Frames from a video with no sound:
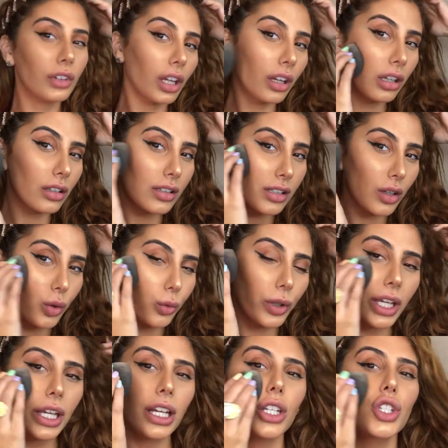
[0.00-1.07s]
that
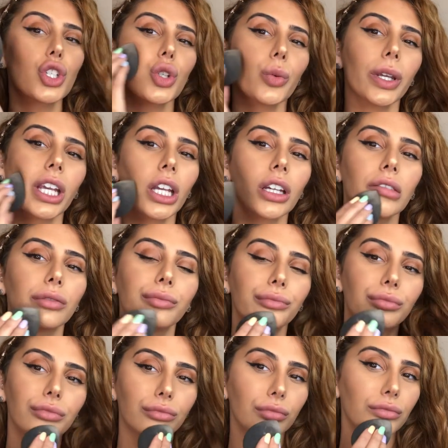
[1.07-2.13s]
we're dewy
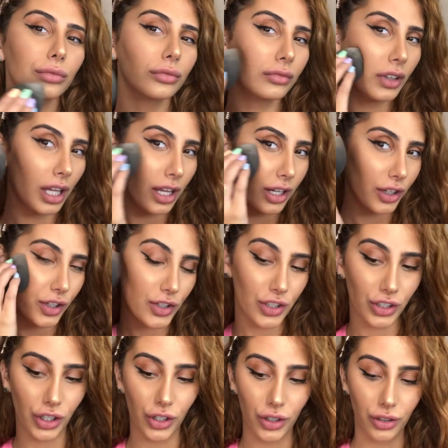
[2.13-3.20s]
because
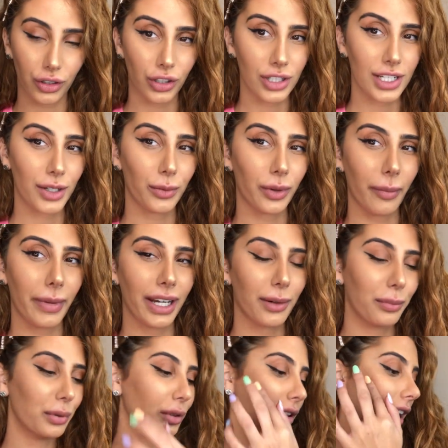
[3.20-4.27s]
you know you didn't want me to
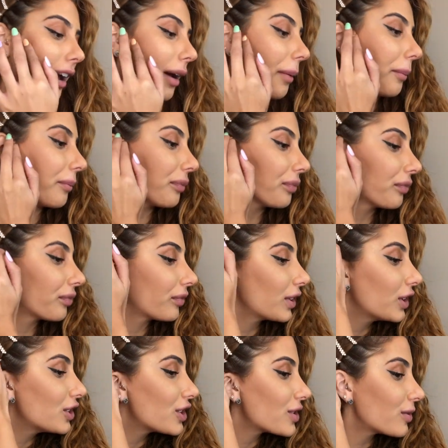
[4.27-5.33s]
put um
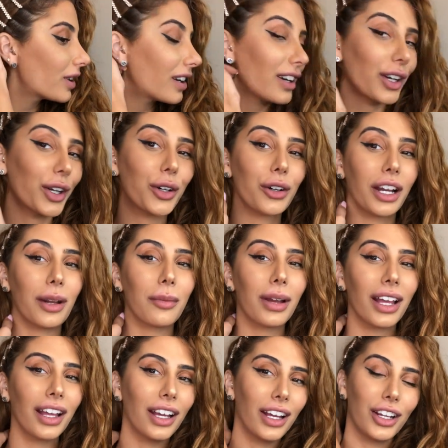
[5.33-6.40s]
you just wanted a
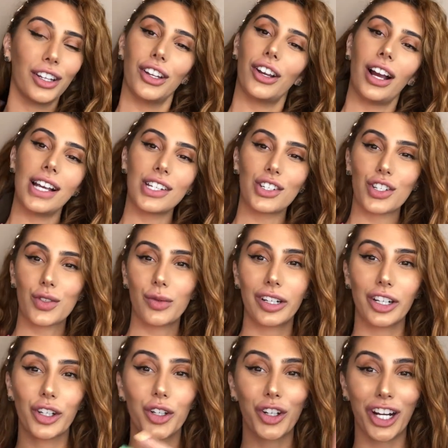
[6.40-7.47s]
cream you guys just
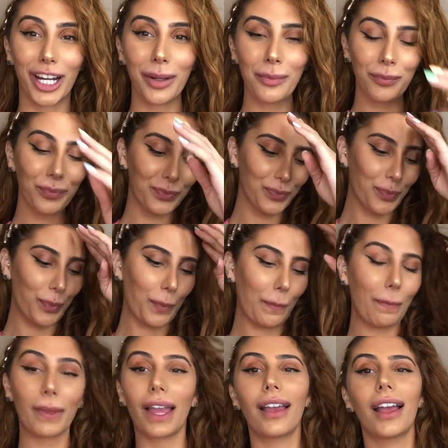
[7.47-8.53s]
wanted cream
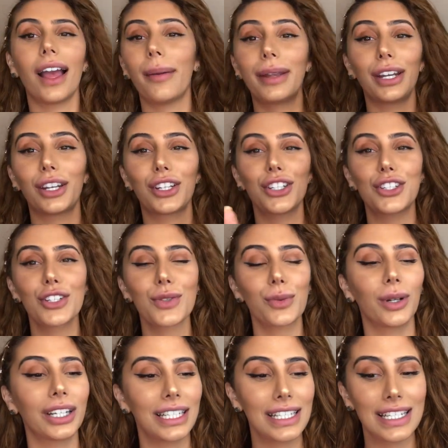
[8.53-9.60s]
I mean you just
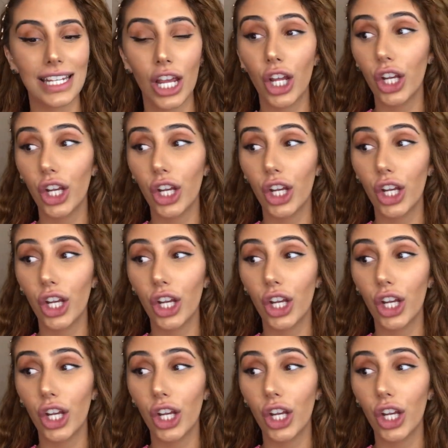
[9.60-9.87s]
wanted